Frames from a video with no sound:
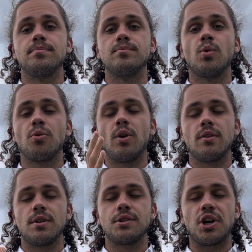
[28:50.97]
with one
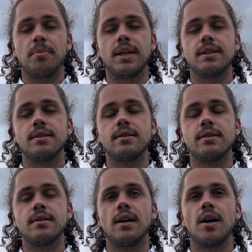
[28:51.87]
of the
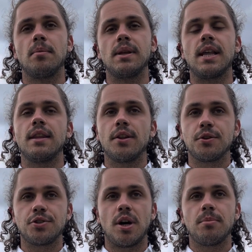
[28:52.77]
shamans, and then the other
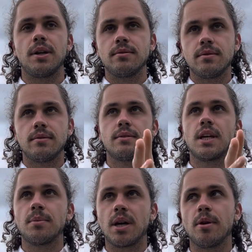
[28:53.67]
shaman
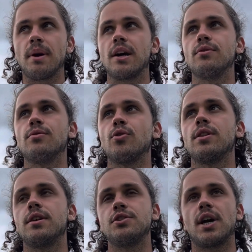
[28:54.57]
kept coming back and forth
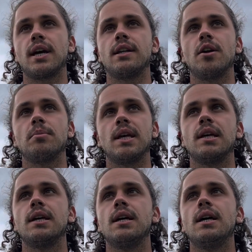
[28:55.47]
and checking on me.
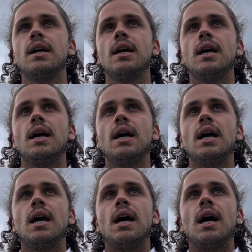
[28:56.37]

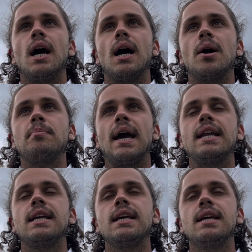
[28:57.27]

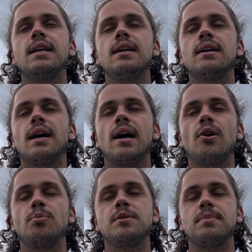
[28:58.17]
And he
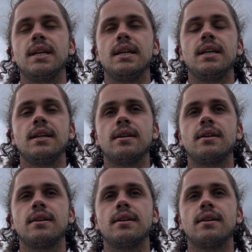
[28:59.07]
helped me